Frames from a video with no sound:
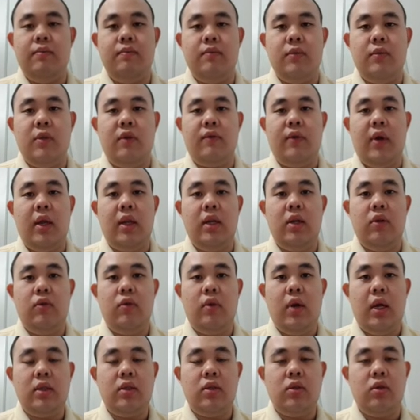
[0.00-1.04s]
The final
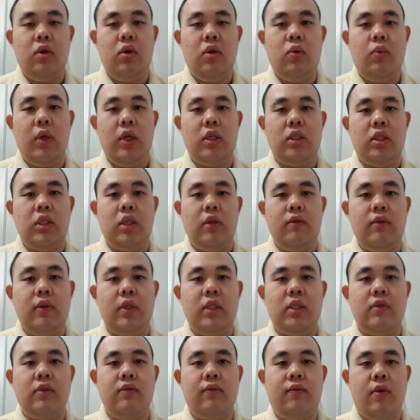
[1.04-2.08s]
ruler score we achieve
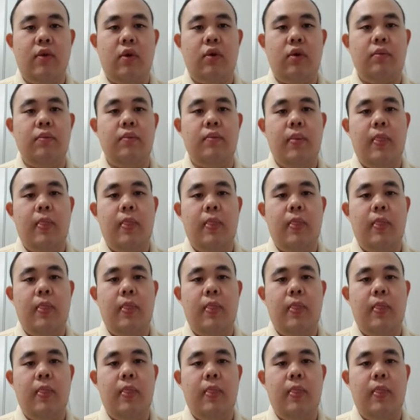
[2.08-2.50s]
is 4.